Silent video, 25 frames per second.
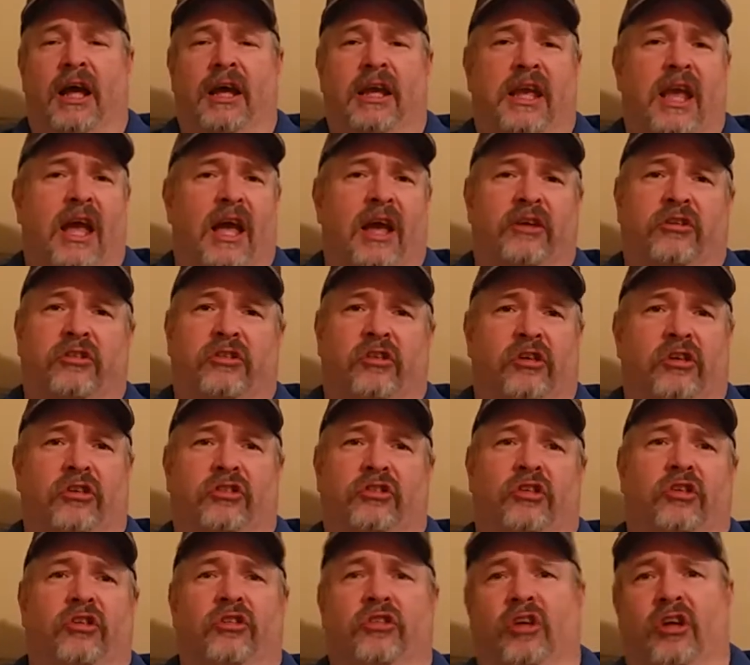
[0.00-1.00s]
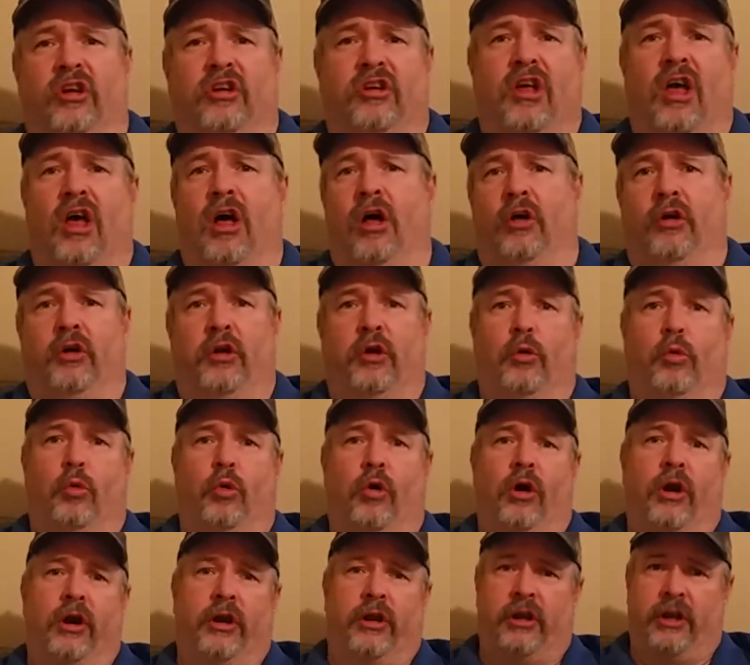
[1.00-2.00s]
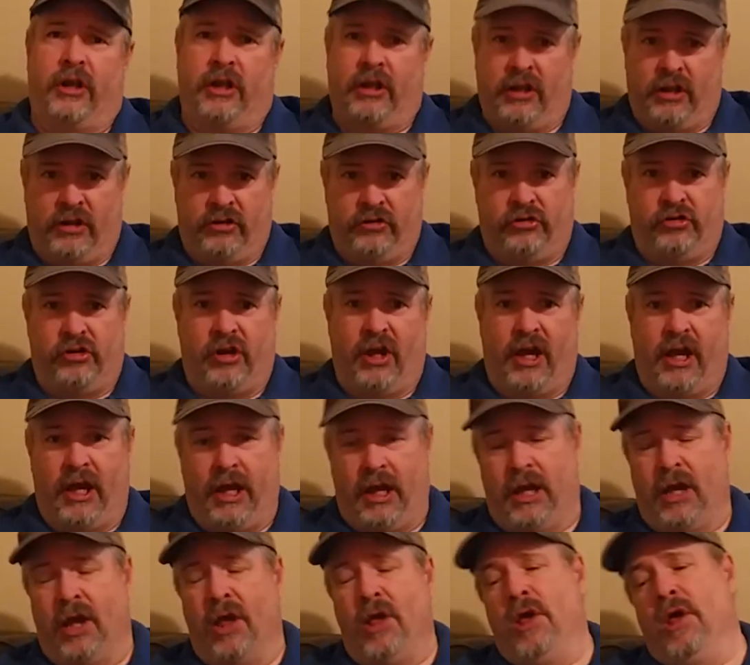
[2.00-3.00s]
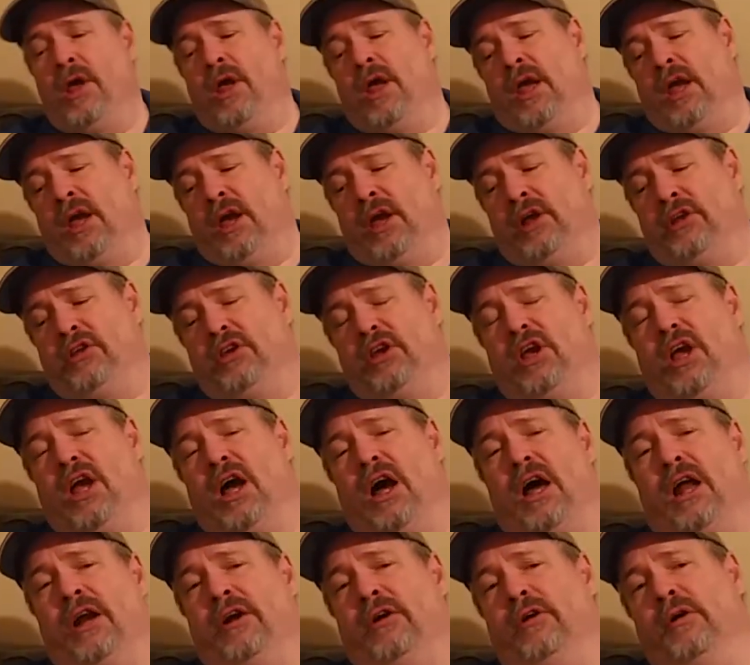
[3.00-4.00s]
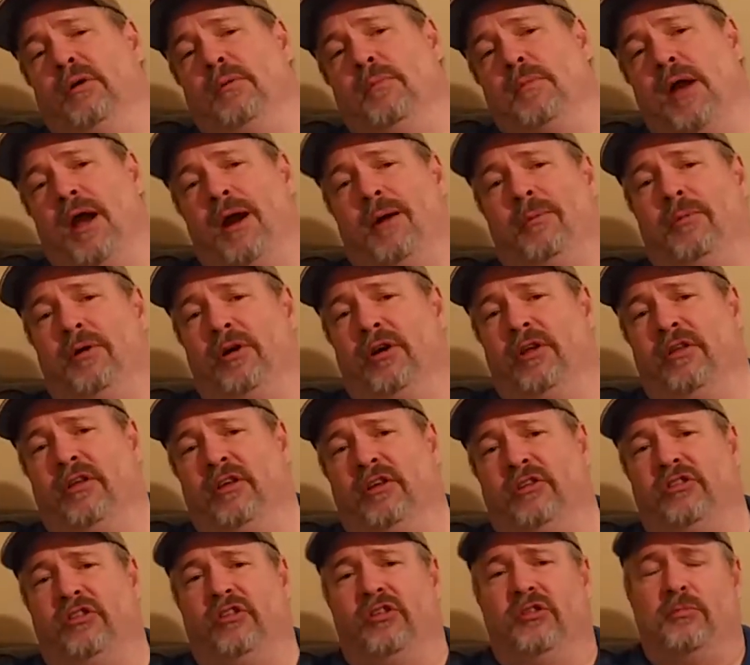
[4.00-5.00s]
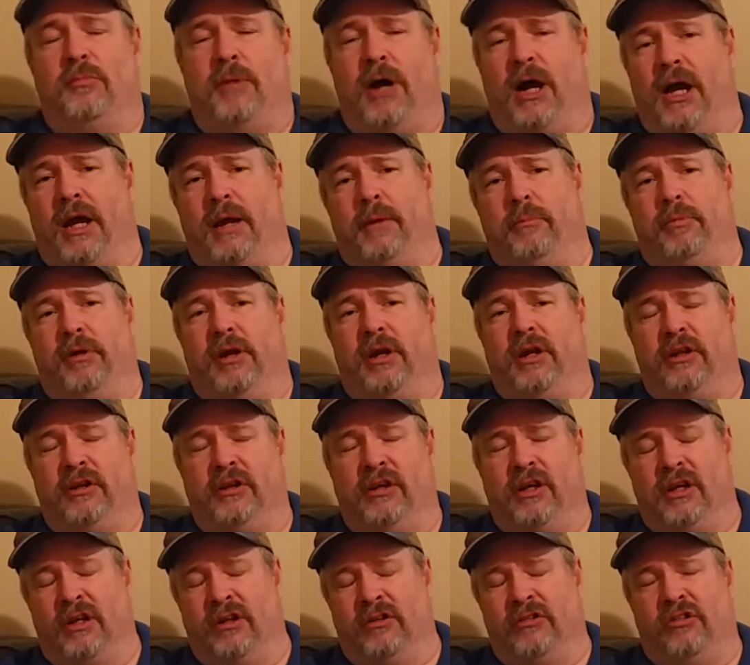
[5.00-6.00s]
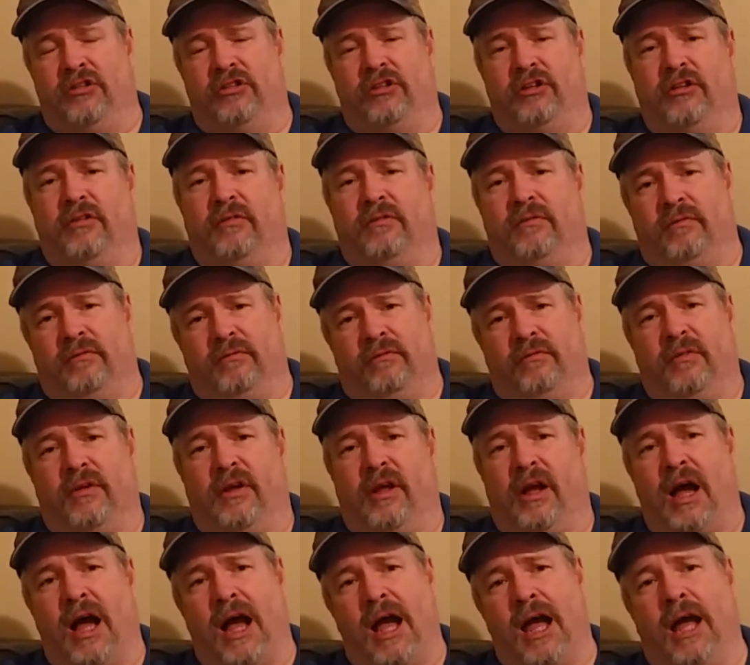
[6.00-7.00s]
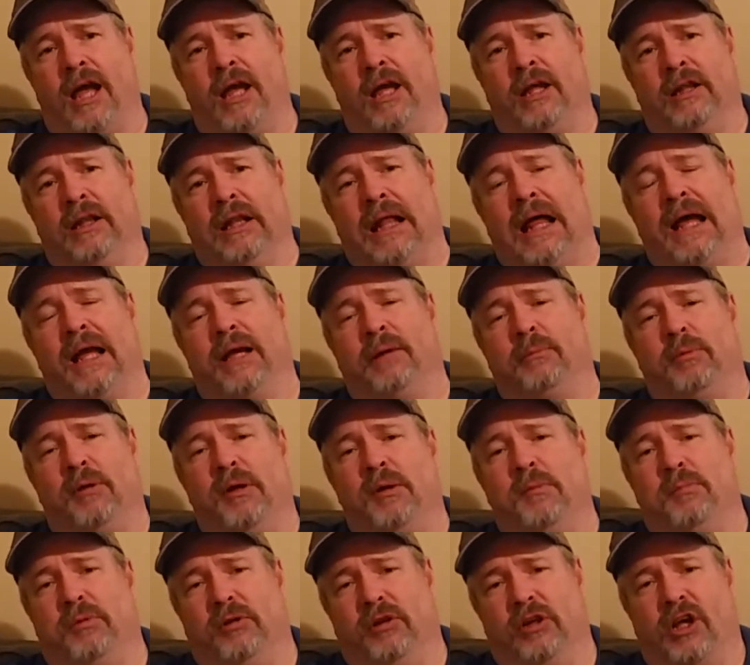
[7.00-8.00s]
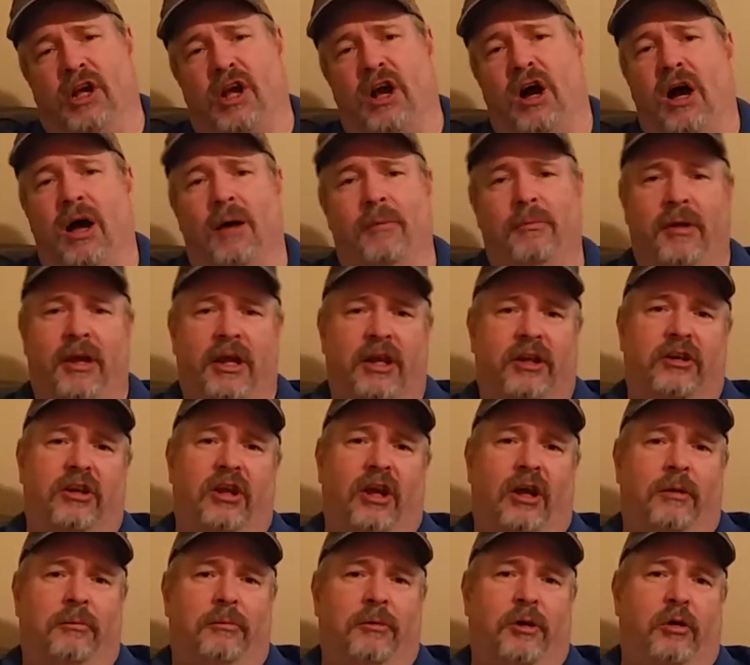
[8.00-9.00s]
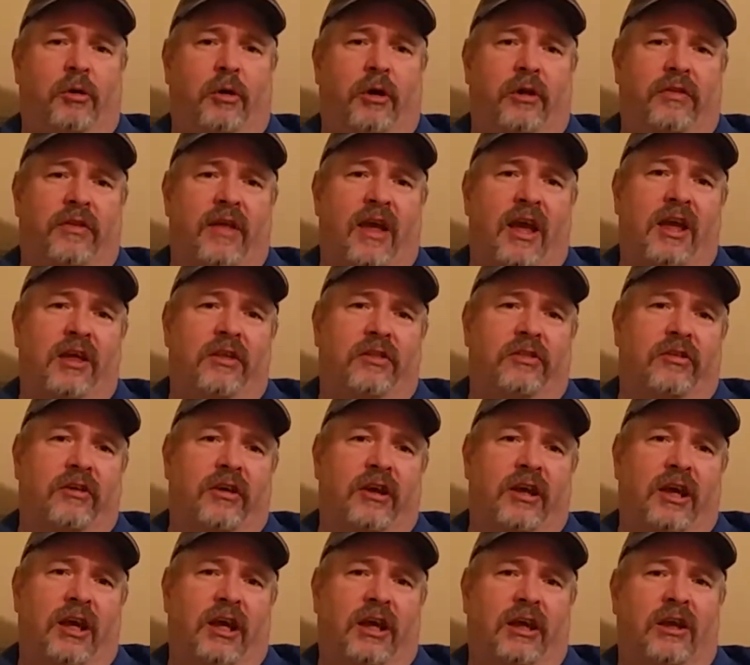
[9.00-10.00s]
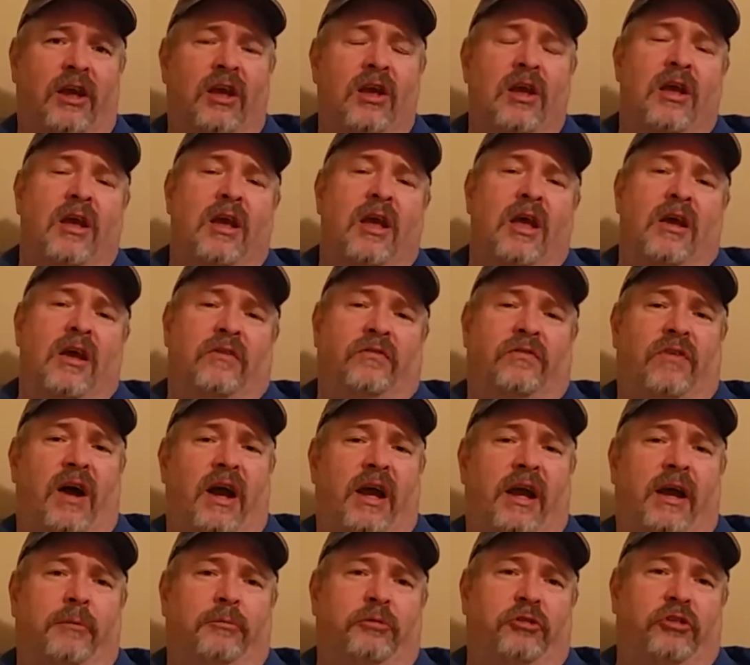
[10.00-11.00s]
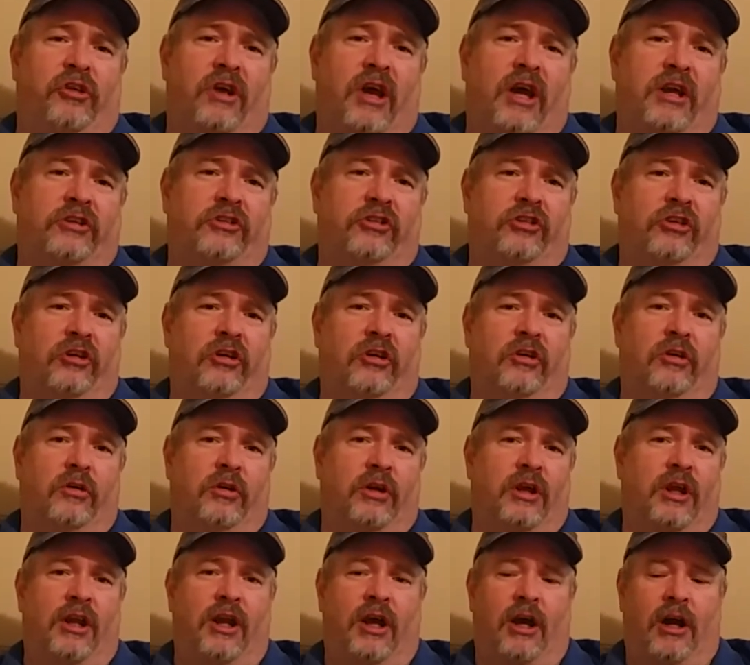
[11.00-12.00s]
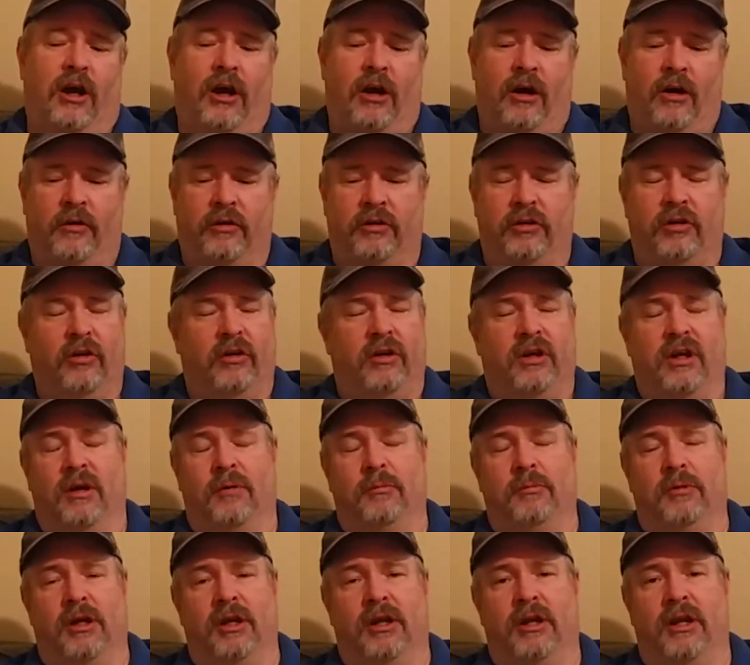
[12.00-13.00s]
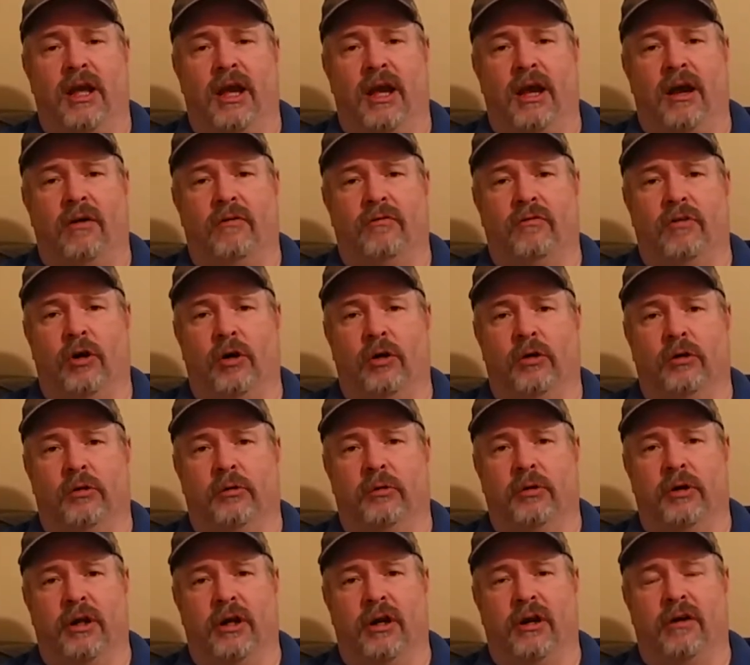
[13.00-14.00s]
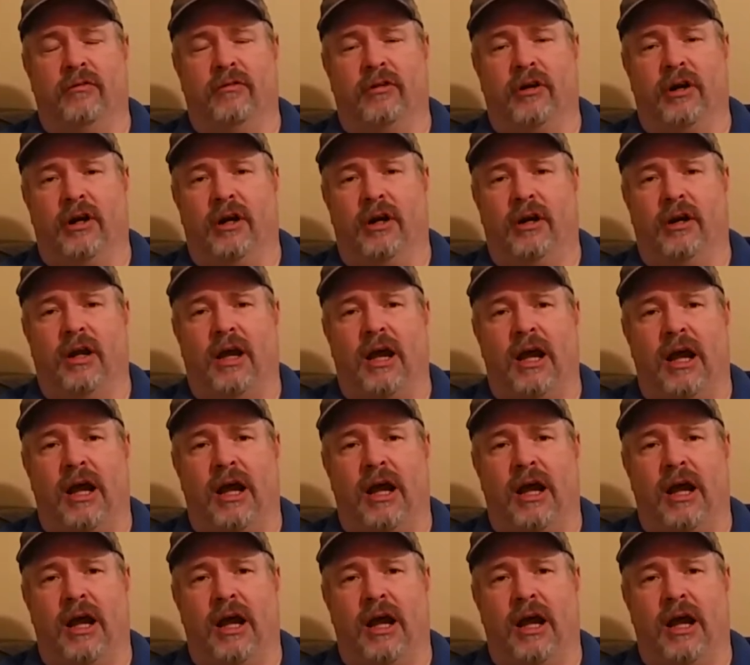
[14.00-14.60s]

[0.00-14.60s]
I guess this is a telling it what it is day. And you gotta remember, this is my opinions. I like people to comment, tell me what they think if I upset you, you know, you give me a vote or whatever.